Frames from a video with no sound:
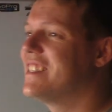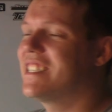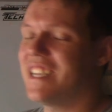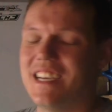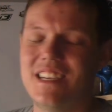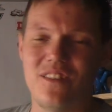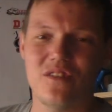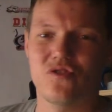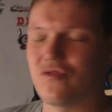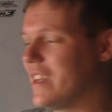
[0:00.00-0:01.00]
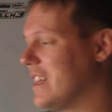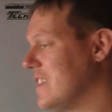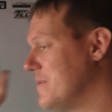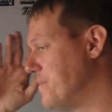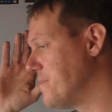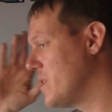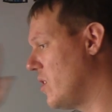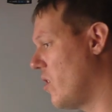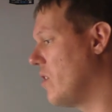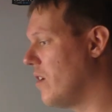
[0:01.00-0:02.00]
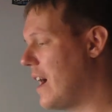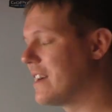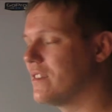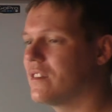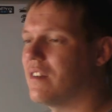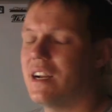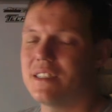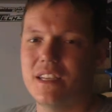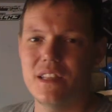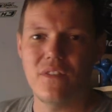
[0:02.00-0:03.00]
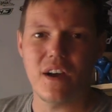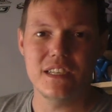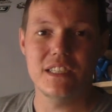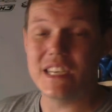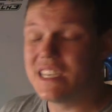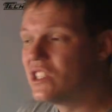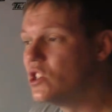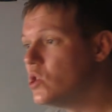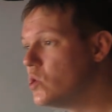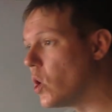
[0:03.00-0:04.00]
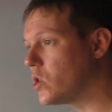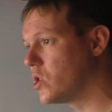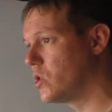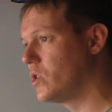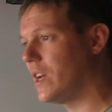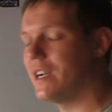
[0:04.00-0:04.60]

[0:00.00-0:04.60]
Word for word: Sticking your drill or angle grinder in the vise is not a good